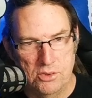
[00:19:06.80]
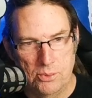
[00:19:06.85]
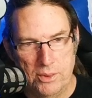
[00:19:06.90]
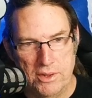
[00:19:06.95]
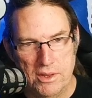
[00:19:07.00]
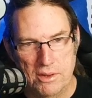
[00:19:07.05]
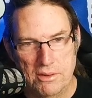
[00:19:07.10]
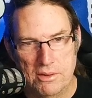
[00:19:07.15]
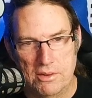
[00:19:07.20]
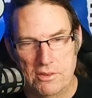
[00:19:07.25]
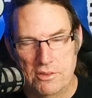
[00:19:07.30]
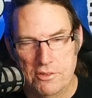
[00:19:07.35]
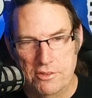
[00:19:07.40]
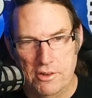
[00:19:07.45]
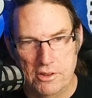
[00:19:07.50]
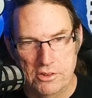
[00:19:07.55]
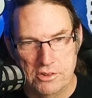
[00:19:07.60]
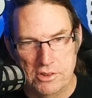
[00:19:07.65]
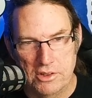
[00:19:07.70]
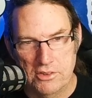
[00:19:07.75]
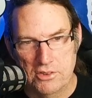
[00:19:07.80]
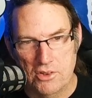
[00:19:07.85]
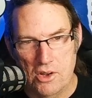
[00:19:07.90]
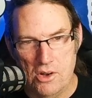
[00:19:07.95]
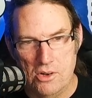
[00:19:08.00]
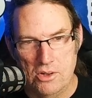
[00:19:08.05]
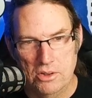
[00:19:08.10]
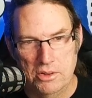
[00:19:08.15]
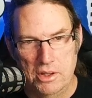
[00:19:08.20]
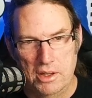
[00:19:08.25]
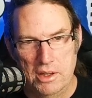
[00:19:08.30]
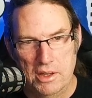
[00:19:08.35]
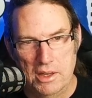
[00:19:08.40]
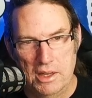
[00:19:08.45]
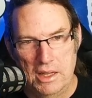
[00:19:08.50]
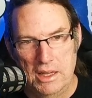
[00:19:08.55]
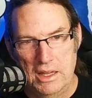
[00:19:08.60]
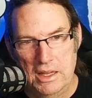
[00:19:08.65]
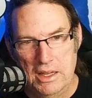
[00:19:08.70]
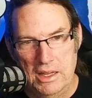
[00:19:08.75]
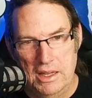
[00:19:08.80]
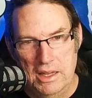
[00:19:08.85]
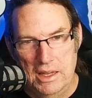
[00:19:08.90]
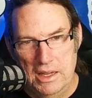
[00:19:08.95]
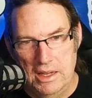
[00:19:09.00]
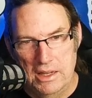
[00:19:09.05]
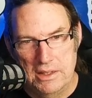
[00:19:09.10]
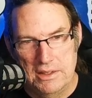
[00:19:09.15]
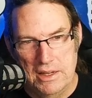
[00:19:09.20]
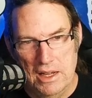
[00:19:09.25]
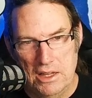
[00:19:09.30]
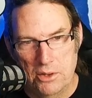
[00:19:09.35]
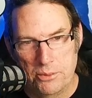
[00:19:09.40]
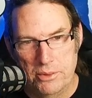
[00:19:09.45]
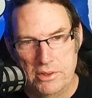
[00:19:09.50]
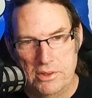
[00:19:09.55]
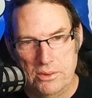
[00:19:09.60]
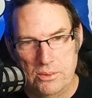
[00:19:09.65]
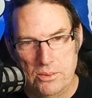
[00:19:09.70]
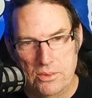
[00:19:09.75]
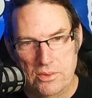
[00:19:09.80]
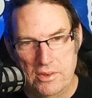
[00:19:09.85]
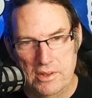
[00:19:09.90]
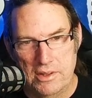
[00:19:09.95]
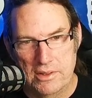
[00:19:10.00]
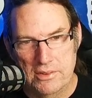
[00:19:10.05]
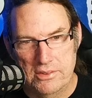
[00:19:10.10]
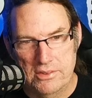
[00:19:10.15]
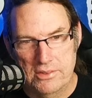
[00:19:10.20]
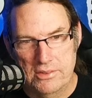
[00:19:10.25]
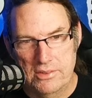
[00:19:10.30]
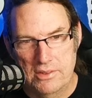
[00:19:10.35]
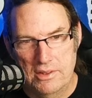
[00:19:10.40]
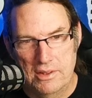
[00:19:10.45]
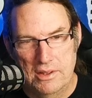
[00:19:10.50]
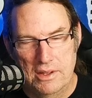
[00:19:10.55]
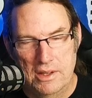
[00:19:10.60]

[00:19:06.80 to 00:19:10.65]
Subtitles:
the way the function is called. And now that we do this,